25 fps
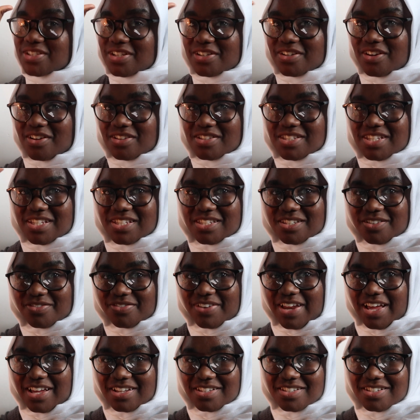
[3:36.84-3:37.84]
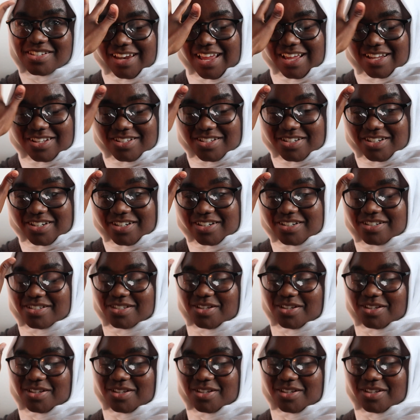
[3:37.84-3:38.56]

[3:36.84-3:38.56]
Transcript: Cert nonsense of last year.